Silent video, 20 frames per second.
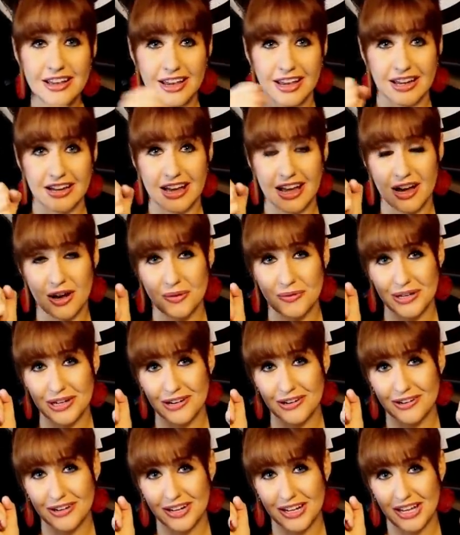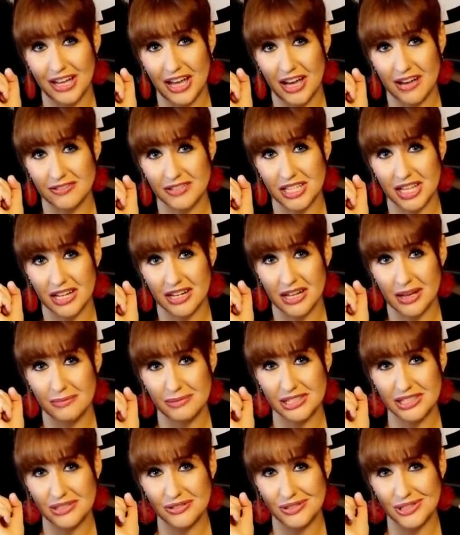and how we already have ten
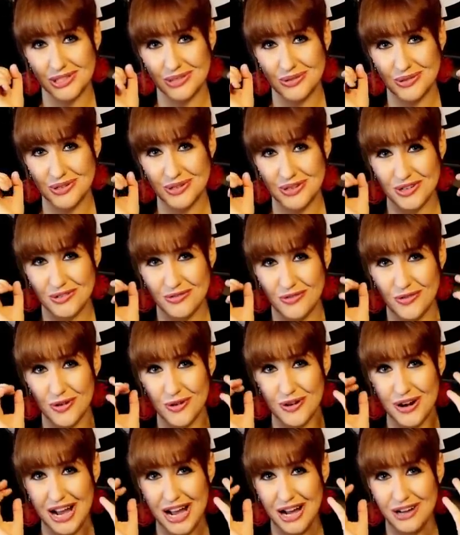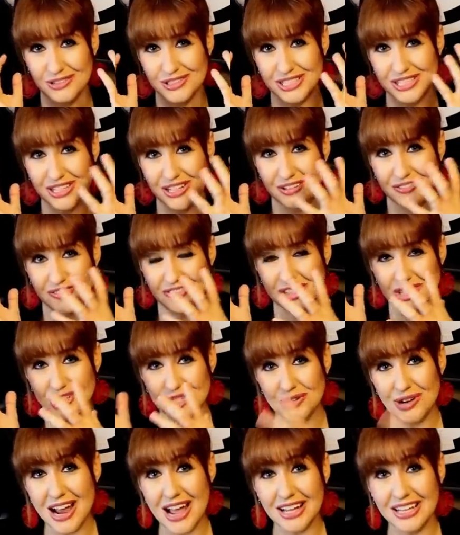episodes ordered for House of the
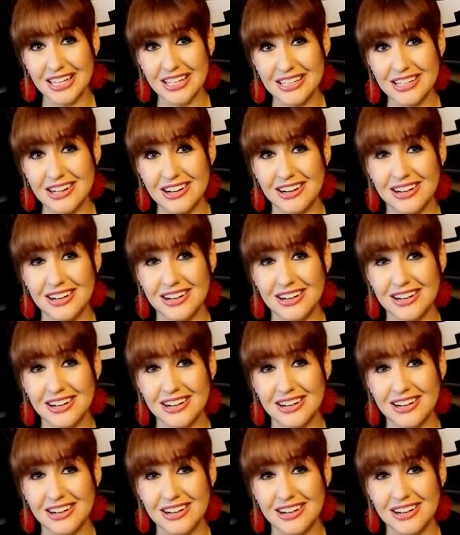Dragon?